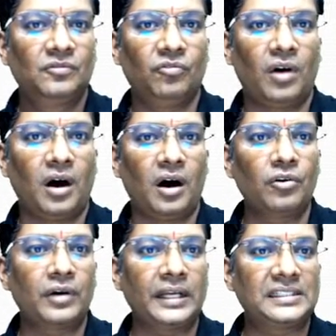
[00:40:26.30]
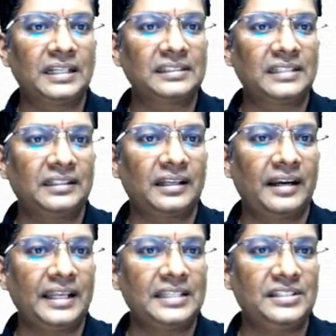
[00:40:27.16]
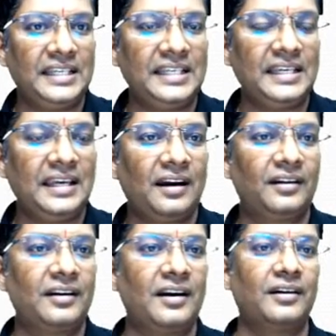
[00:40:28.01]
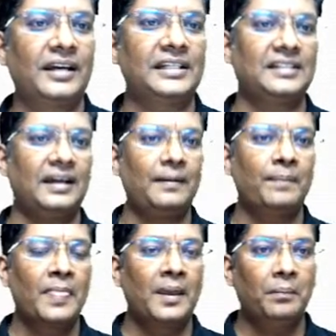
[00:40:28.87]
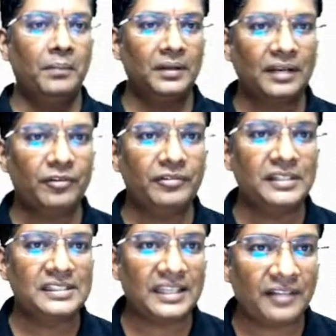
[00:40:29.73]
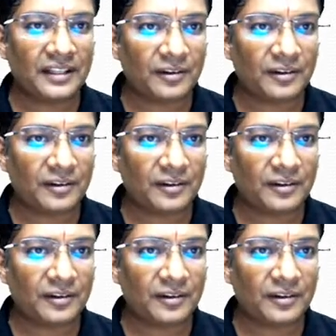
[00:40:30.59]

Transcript: Wow, Krishna said that it is D. Antunadu Krishna. Whether we will see.